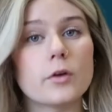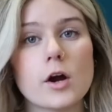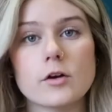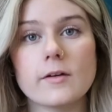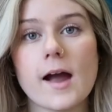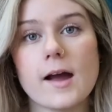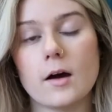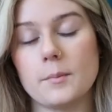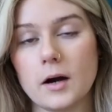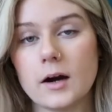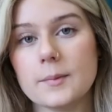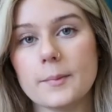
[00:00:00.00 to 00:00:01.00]
Procreate on
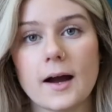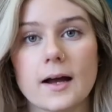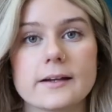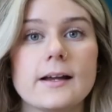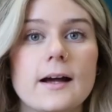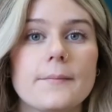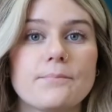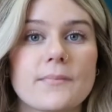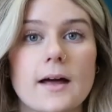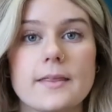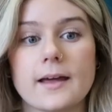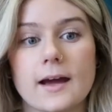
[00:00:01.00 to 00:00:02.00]
my iPad.
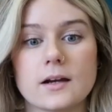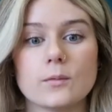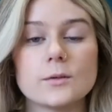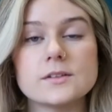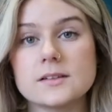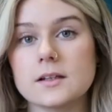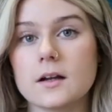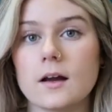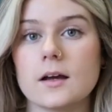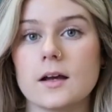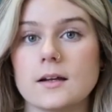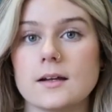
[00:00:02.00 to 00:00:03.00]
And then once the
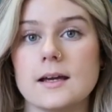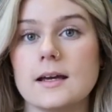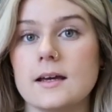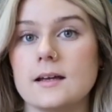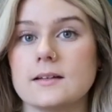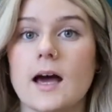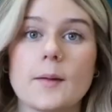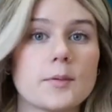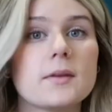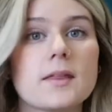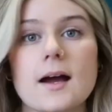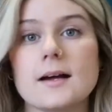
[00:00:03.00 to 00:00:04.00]
client is happy
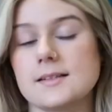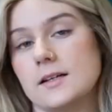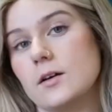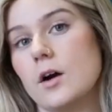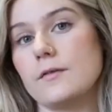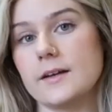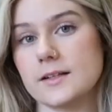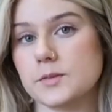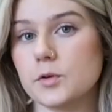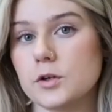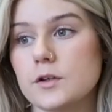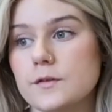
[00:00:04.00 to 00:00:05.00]
with that, send it off, it gets
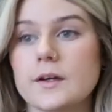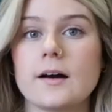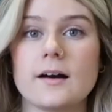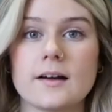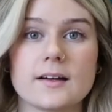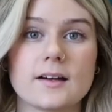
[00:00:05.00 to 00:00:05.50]
approved, I